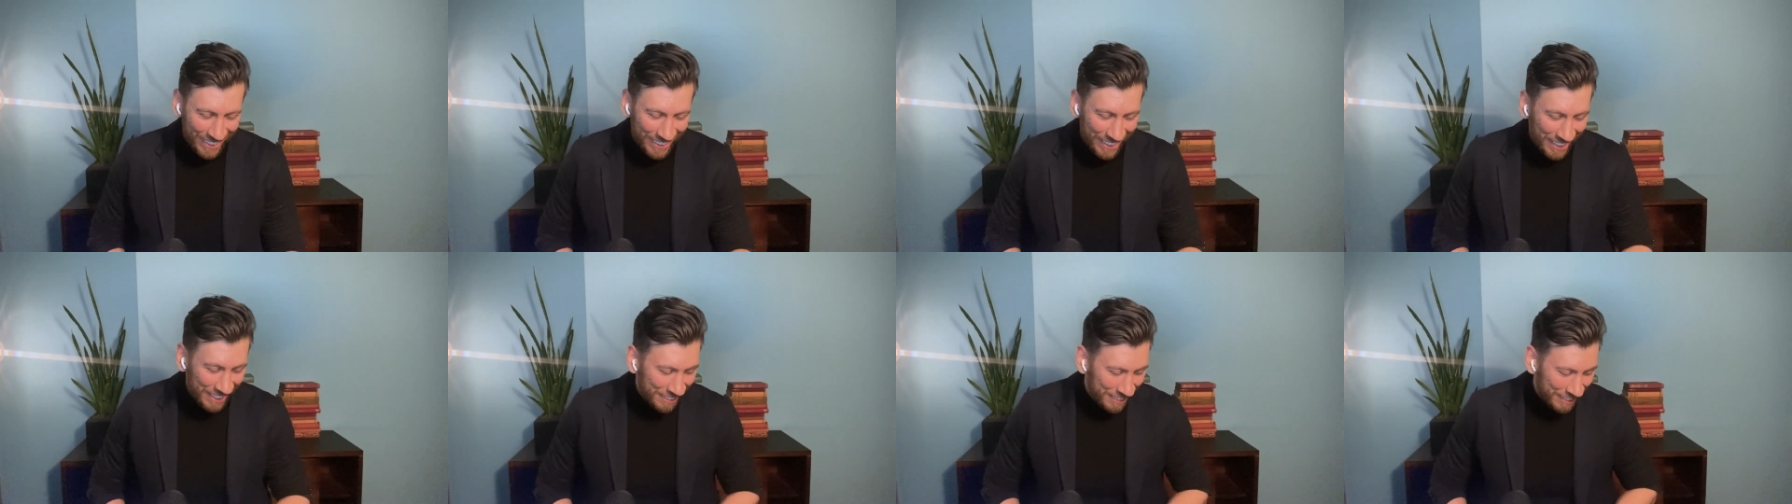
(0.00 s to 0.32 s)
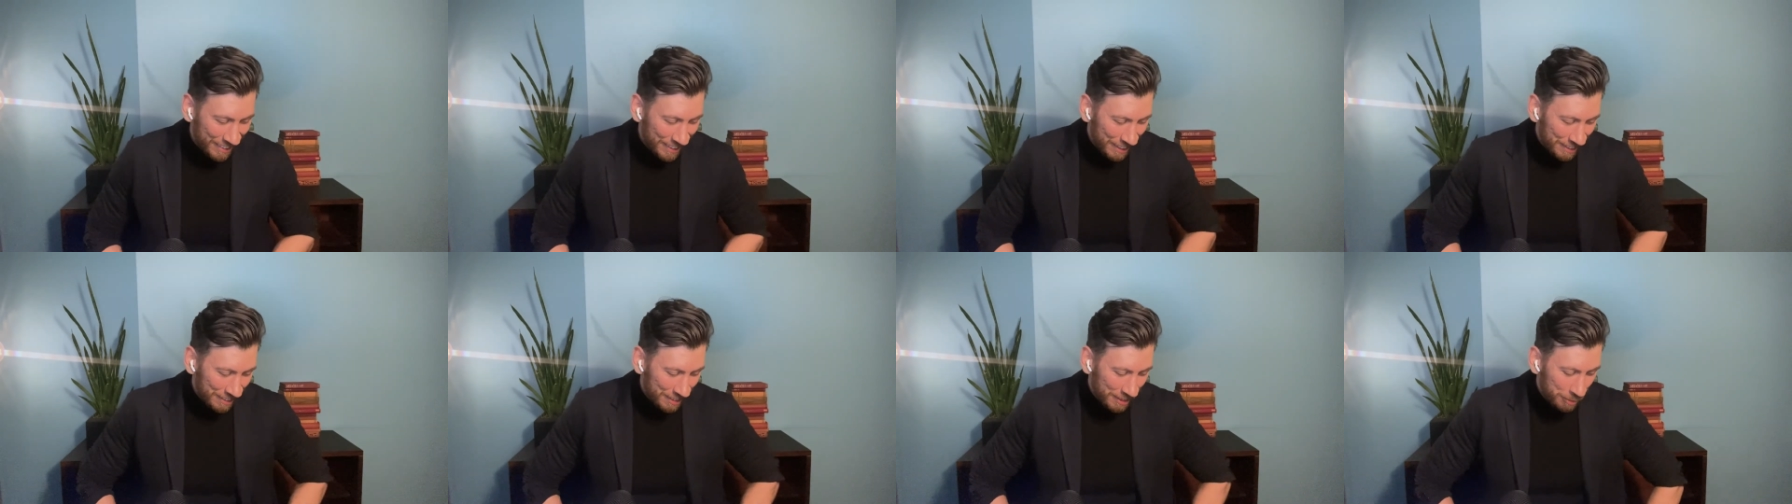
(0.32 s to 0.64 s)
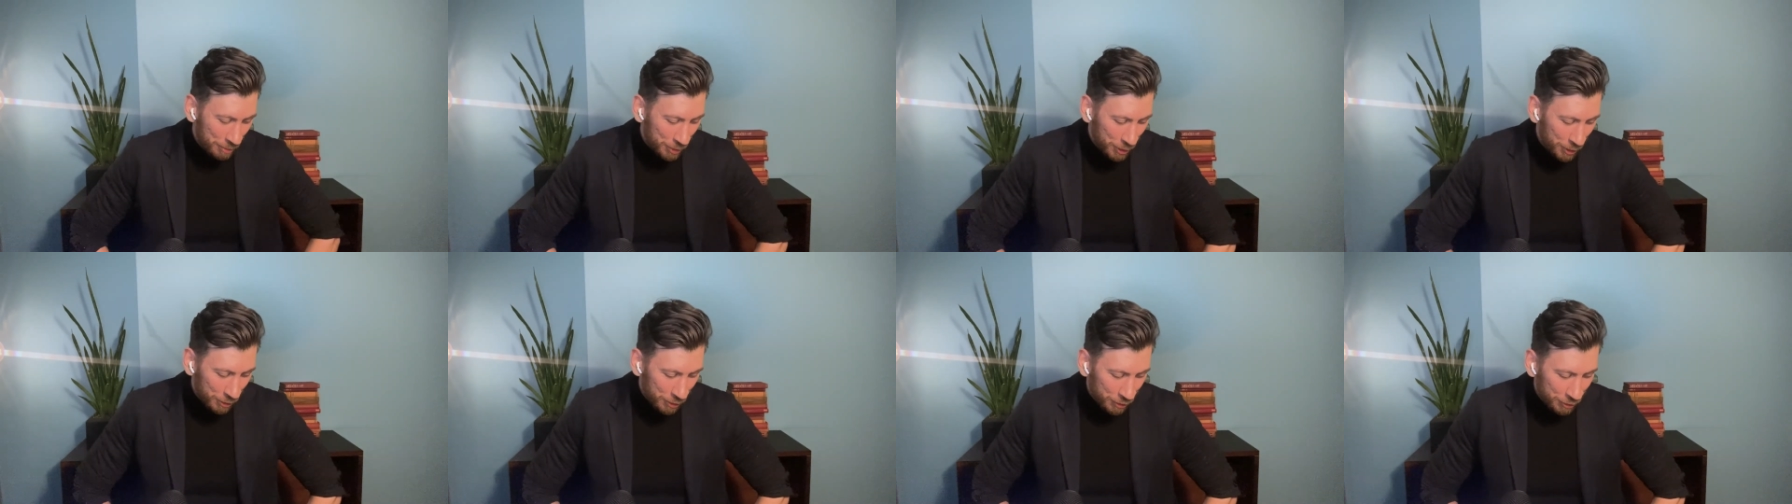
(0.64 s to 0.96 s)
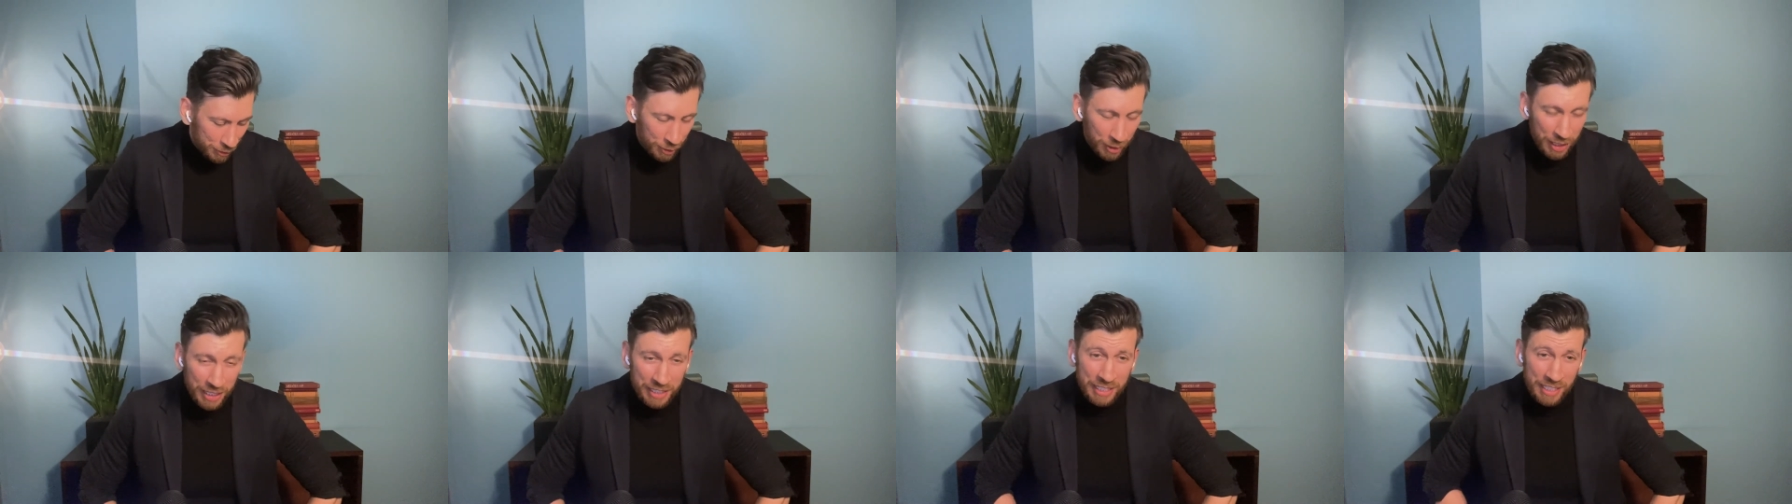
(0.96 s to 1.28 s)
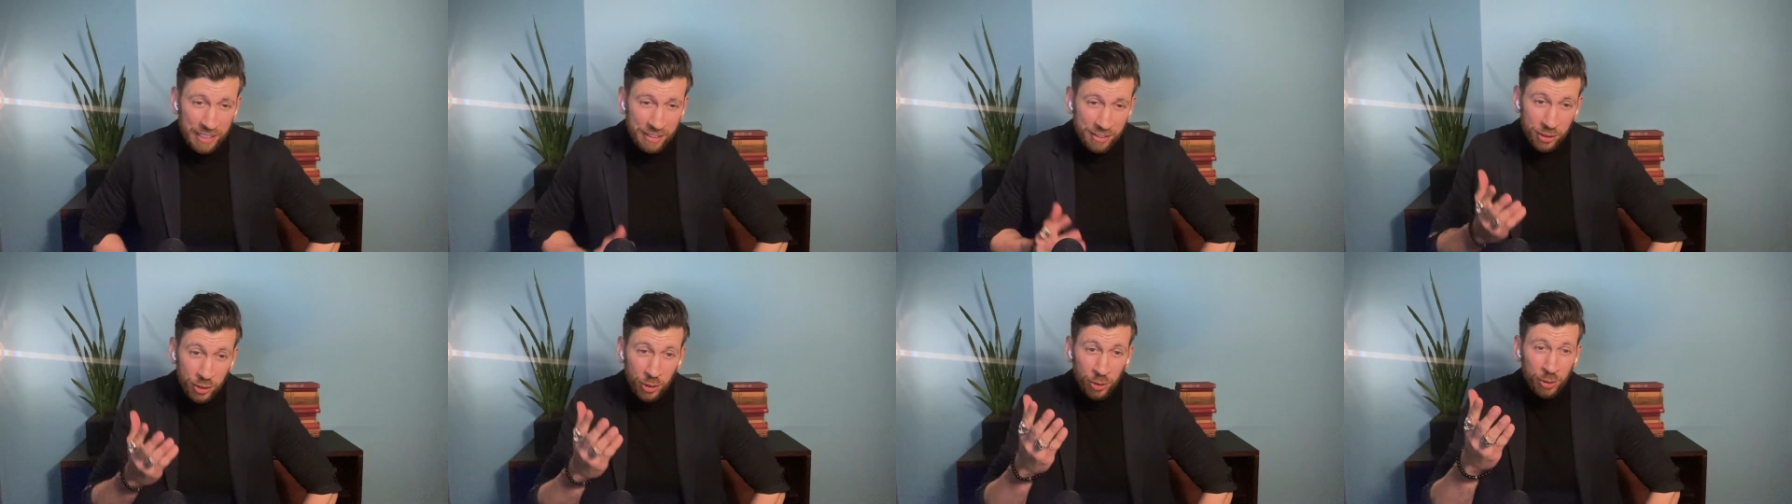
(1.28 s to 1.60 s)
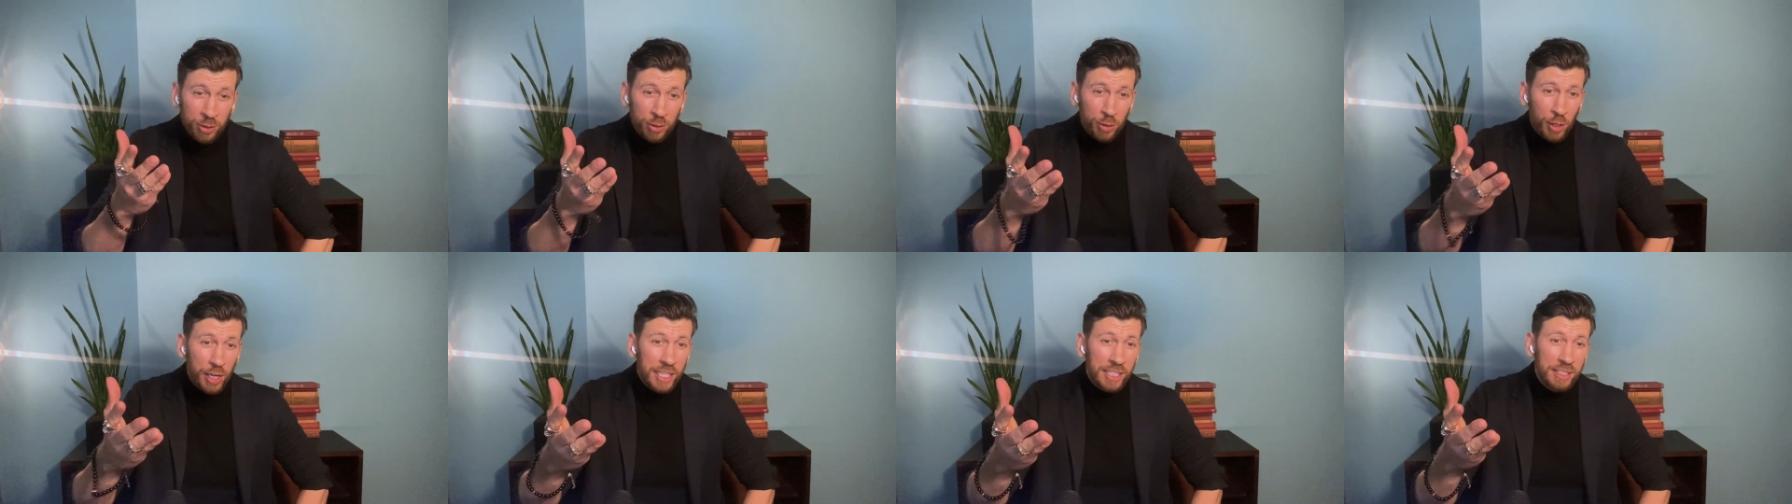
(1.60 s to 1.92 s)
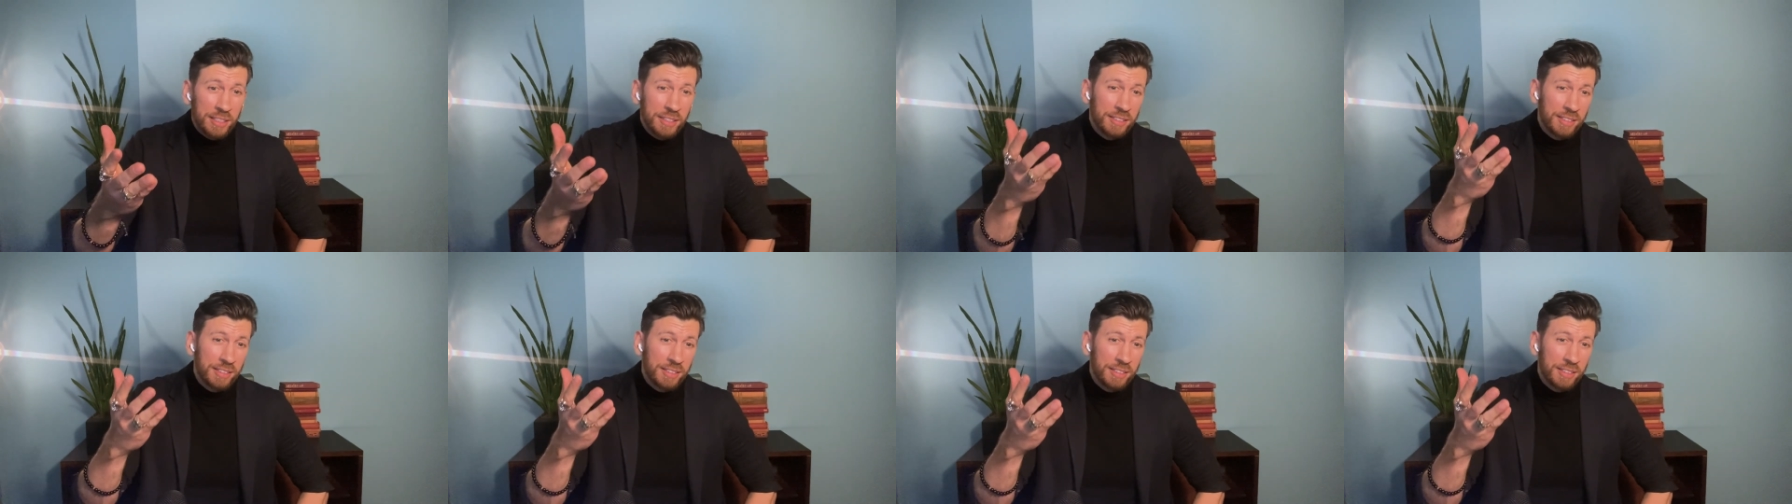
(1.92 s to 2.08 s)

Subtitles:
That's a beautiful, and that's Jung, right?